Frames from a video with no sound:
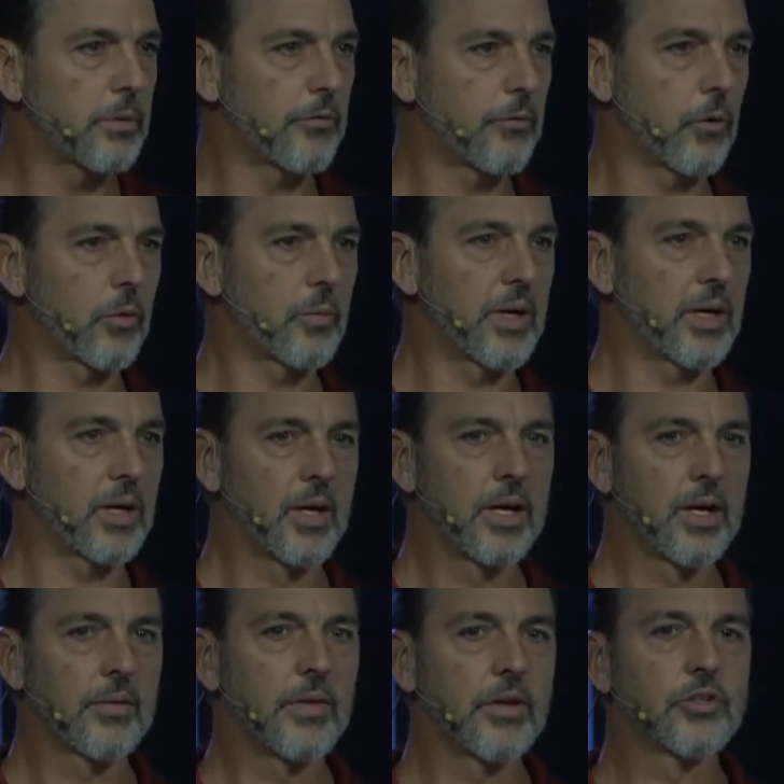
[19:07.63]
before me
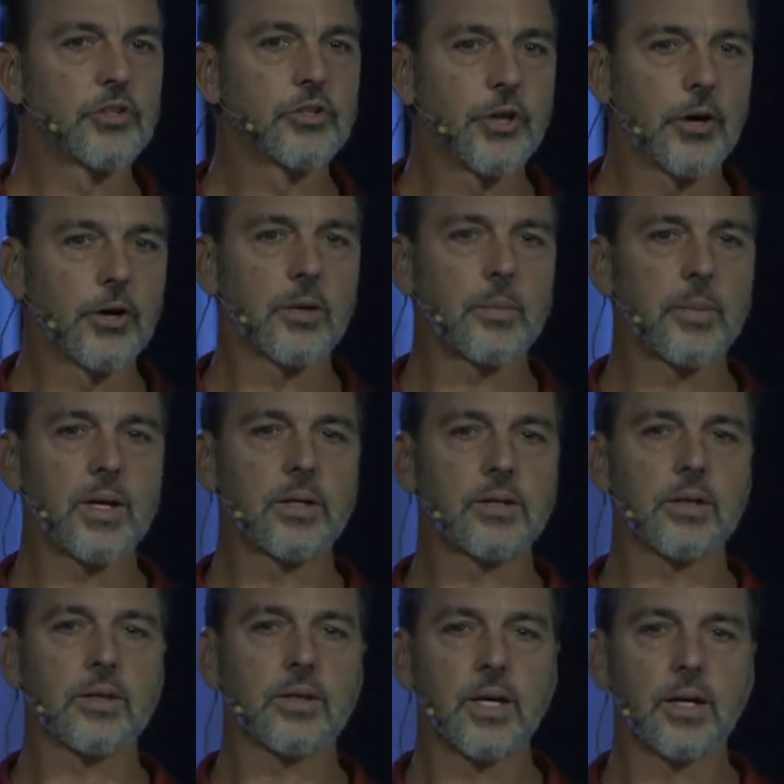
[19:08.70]
that started me
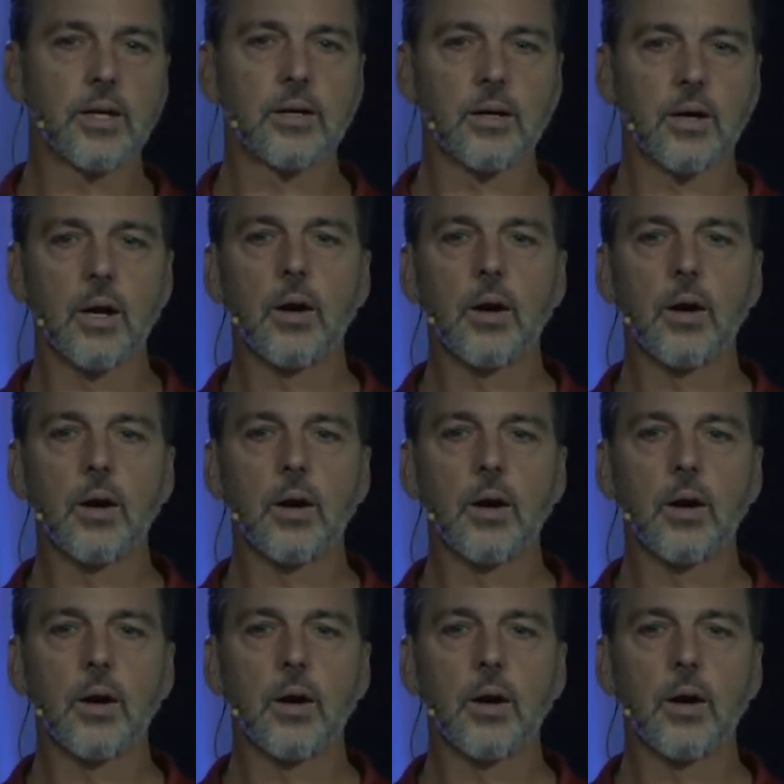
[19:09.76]
to think,